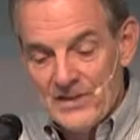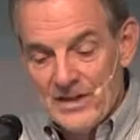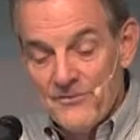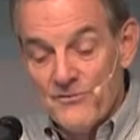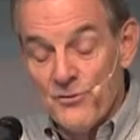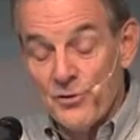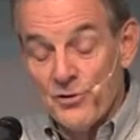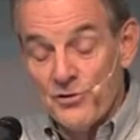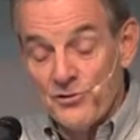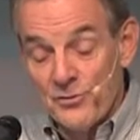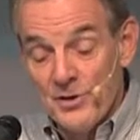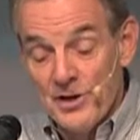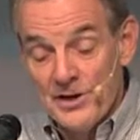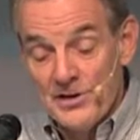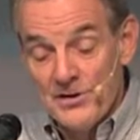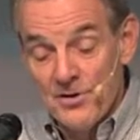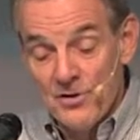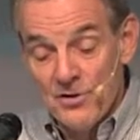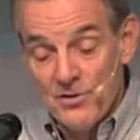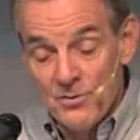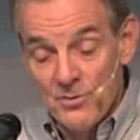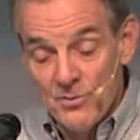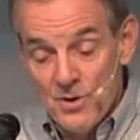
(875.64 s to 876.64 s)
A fourth grade
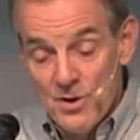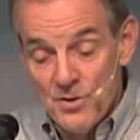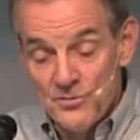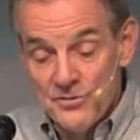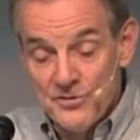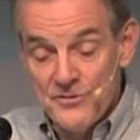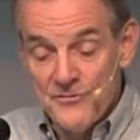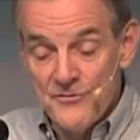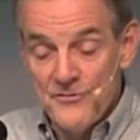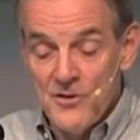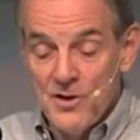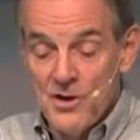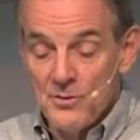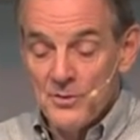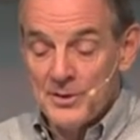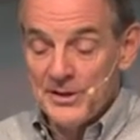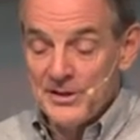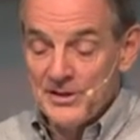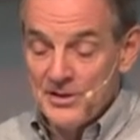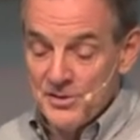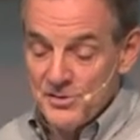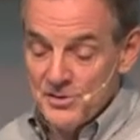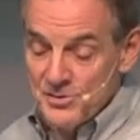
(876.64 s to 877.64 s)
girl wrote the
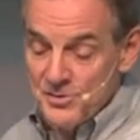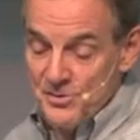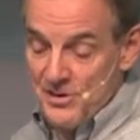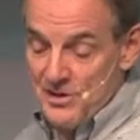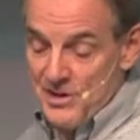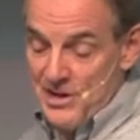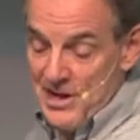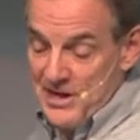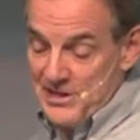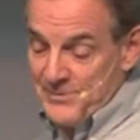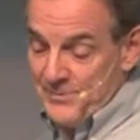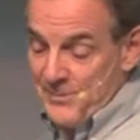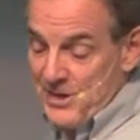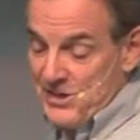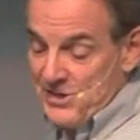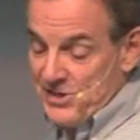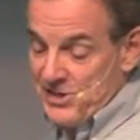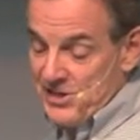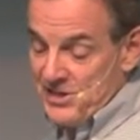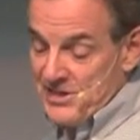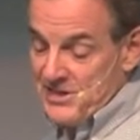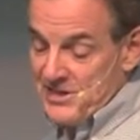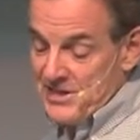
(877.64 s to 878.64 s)
following note to a classmate
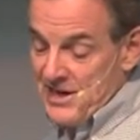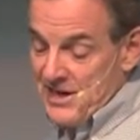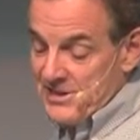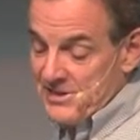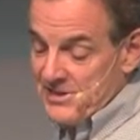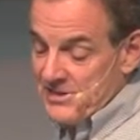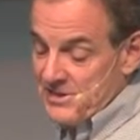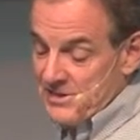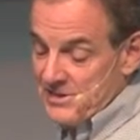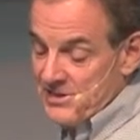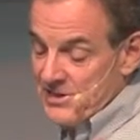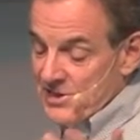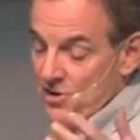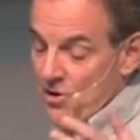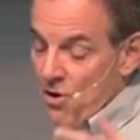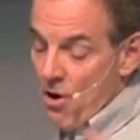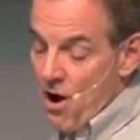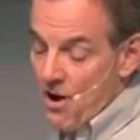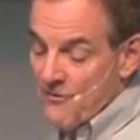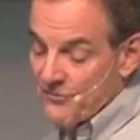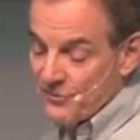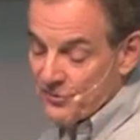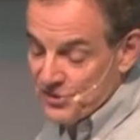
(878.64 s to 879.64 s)
she detested Dear
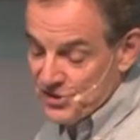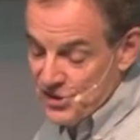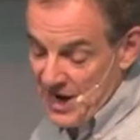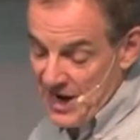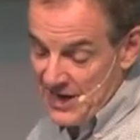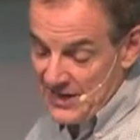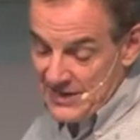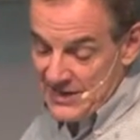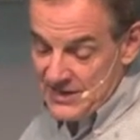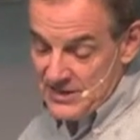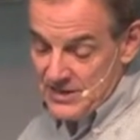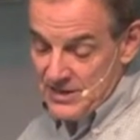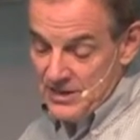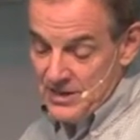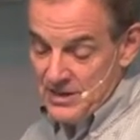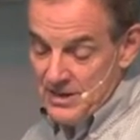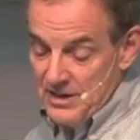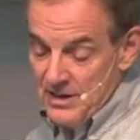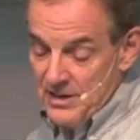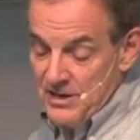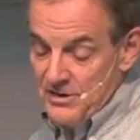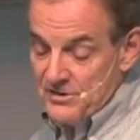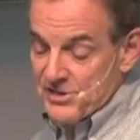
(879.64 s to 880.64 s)
awful Janet,
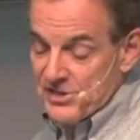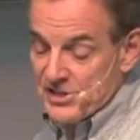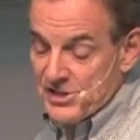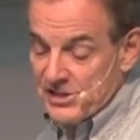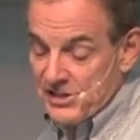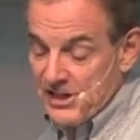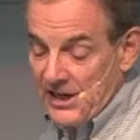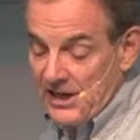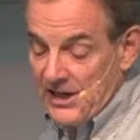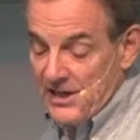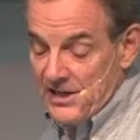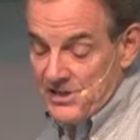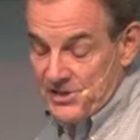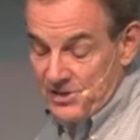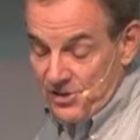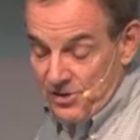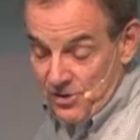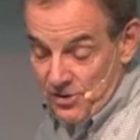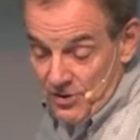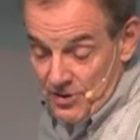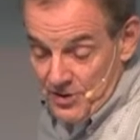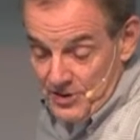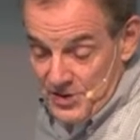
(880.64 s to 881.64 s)
you're the stinkiest
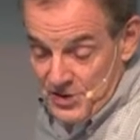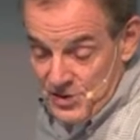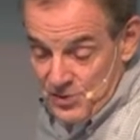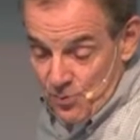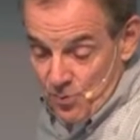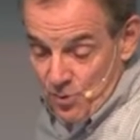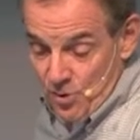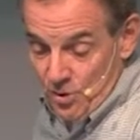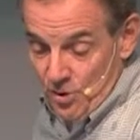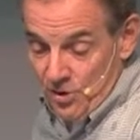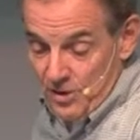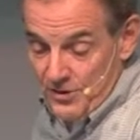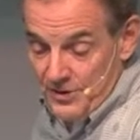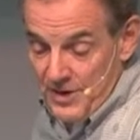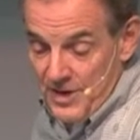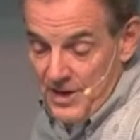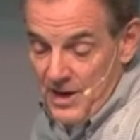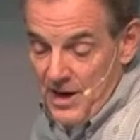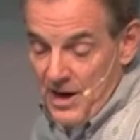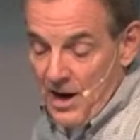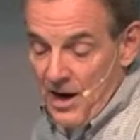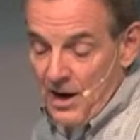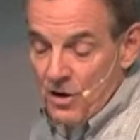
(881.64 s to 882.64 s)
girl in this world.
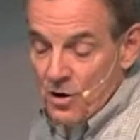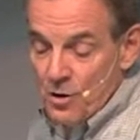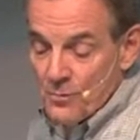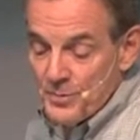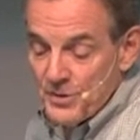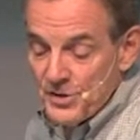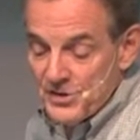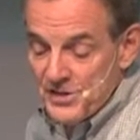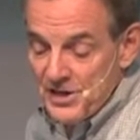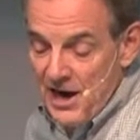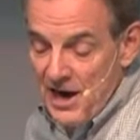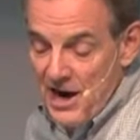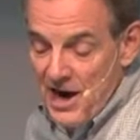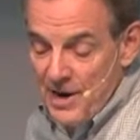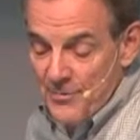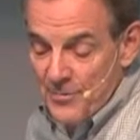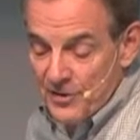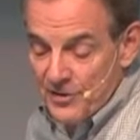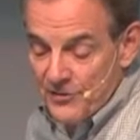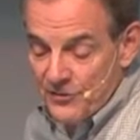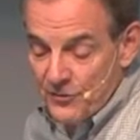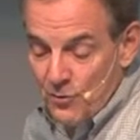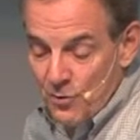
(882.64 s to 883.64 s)
I hope you die,
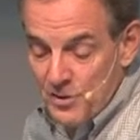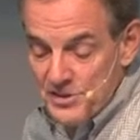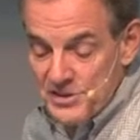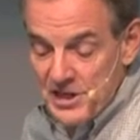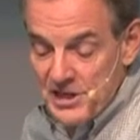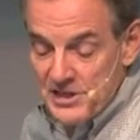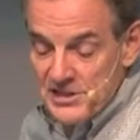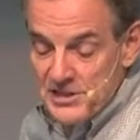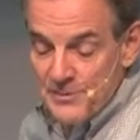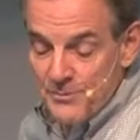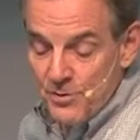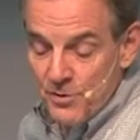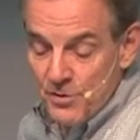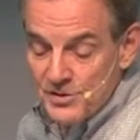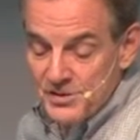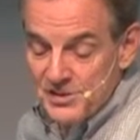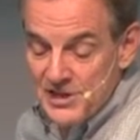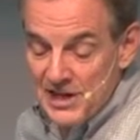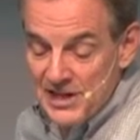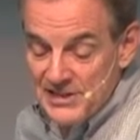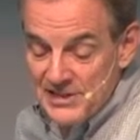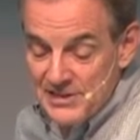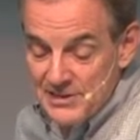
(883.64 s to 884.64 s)
but of course, I
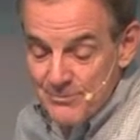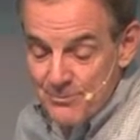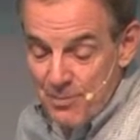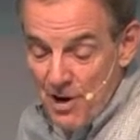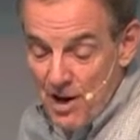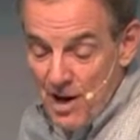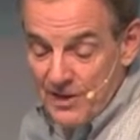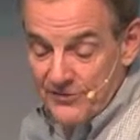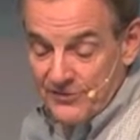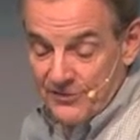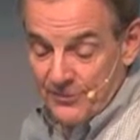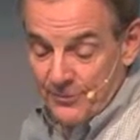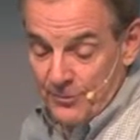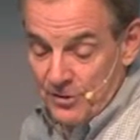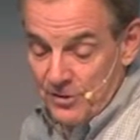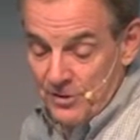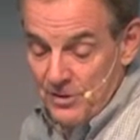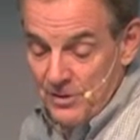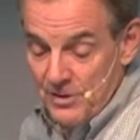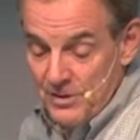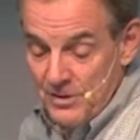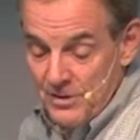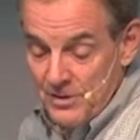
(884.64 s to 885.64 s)
suppose that's
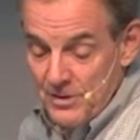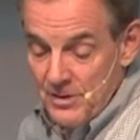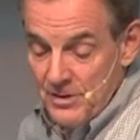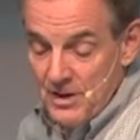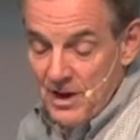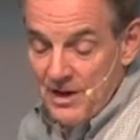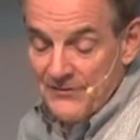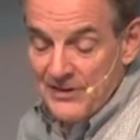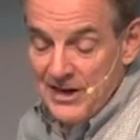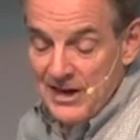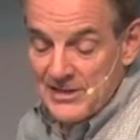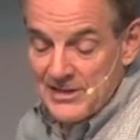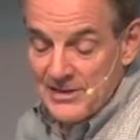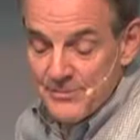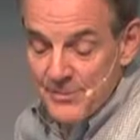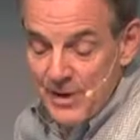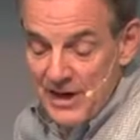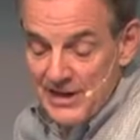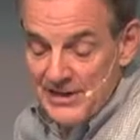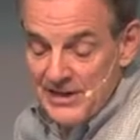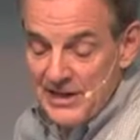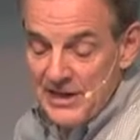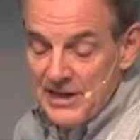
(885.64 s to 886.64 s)
impossible. I've got some
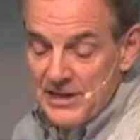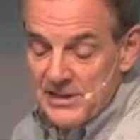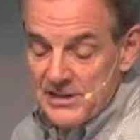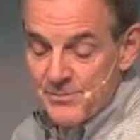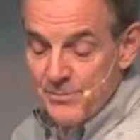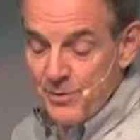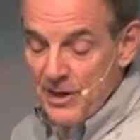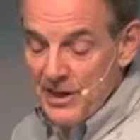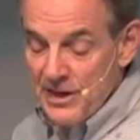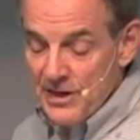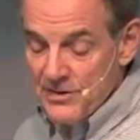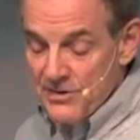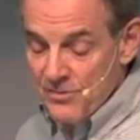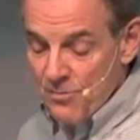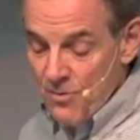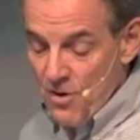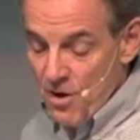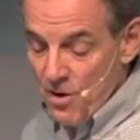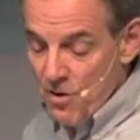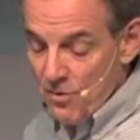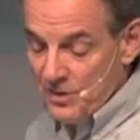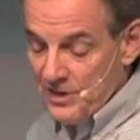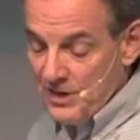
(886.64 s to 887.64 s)
ideas. Play in the
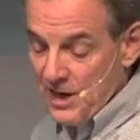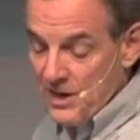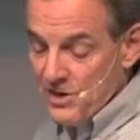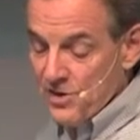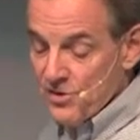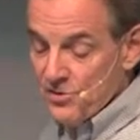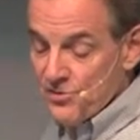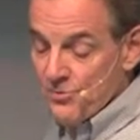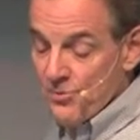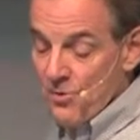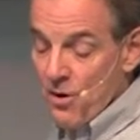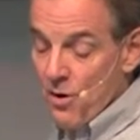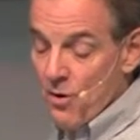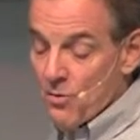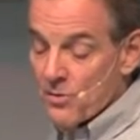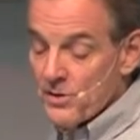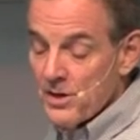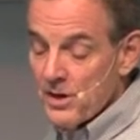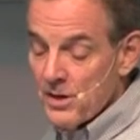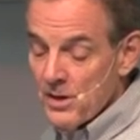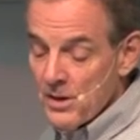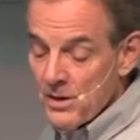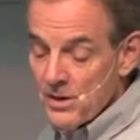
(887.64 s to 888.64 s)
road, cut your
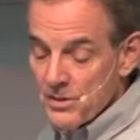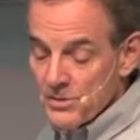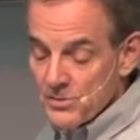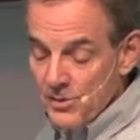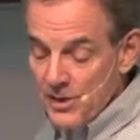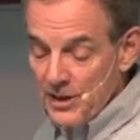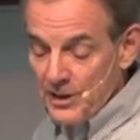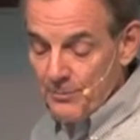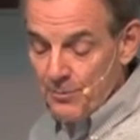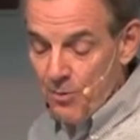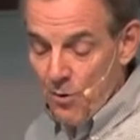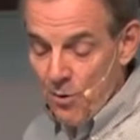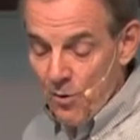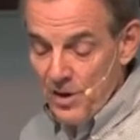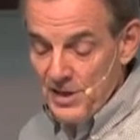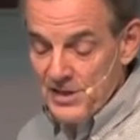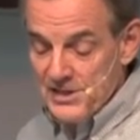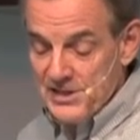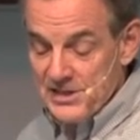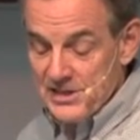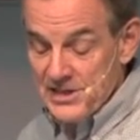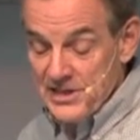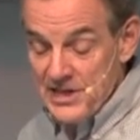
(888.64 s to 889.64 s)
throat, drink
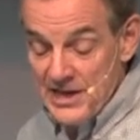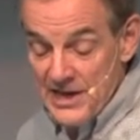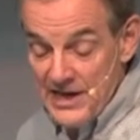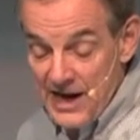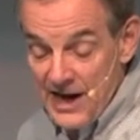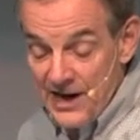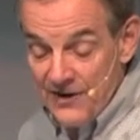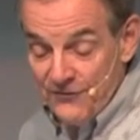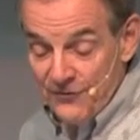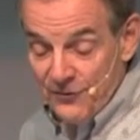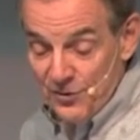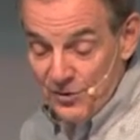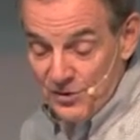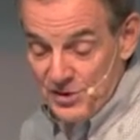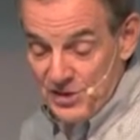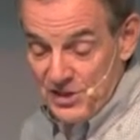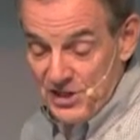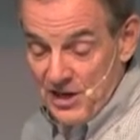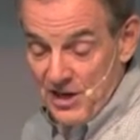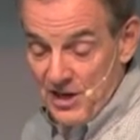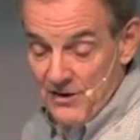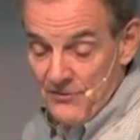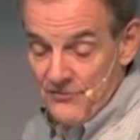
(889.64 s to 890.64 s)
poison, knife
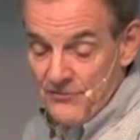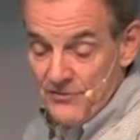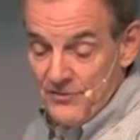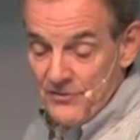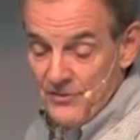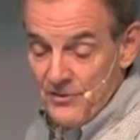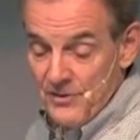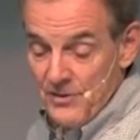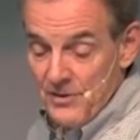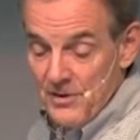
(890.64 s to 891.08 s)
yourself.